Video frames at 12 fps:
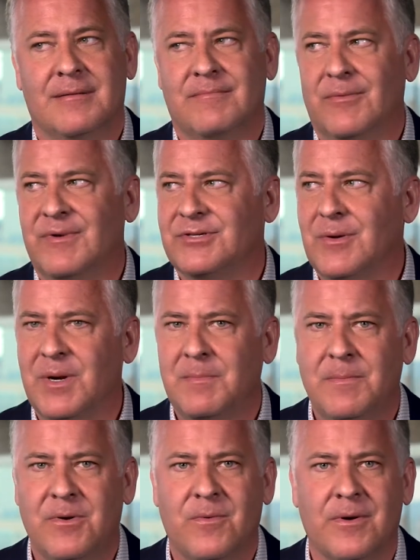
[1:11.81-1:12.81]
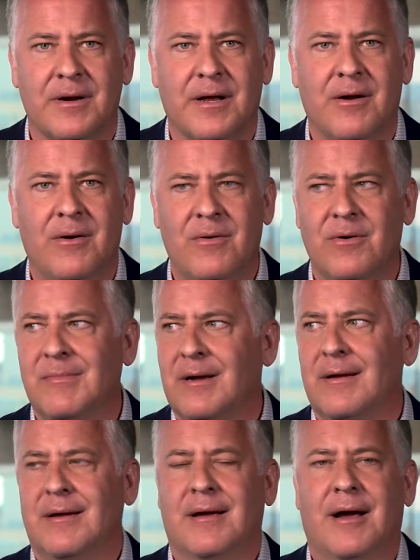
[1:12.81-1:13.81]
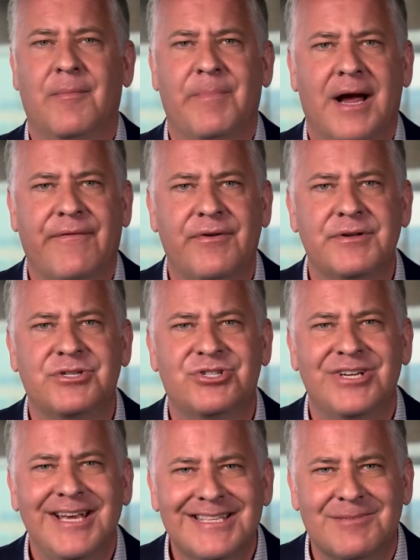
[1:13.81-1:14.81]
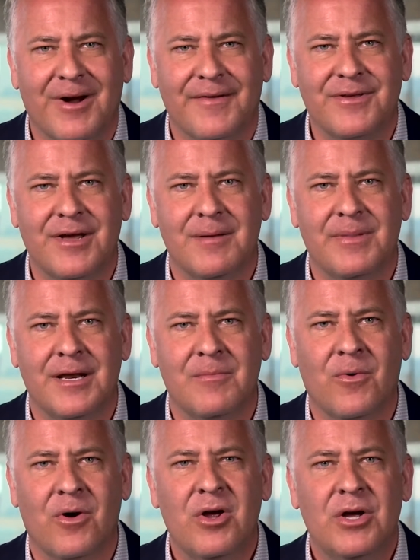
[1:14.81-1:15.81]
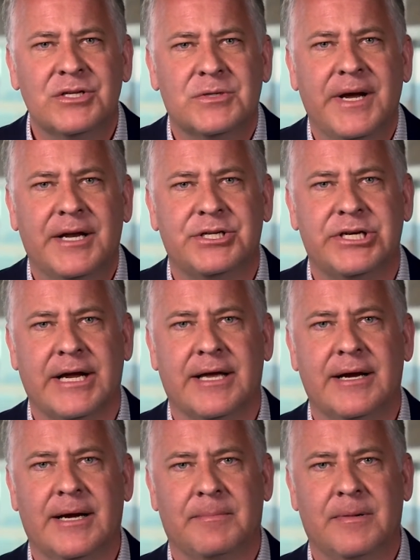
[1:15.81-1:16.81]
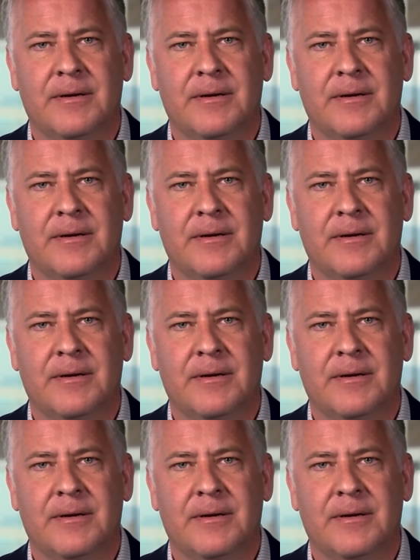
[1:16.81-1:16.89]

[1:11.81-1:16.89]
But with so many people working at home, how impactful is Jeans Month going to be anymore? So we had to shake it up.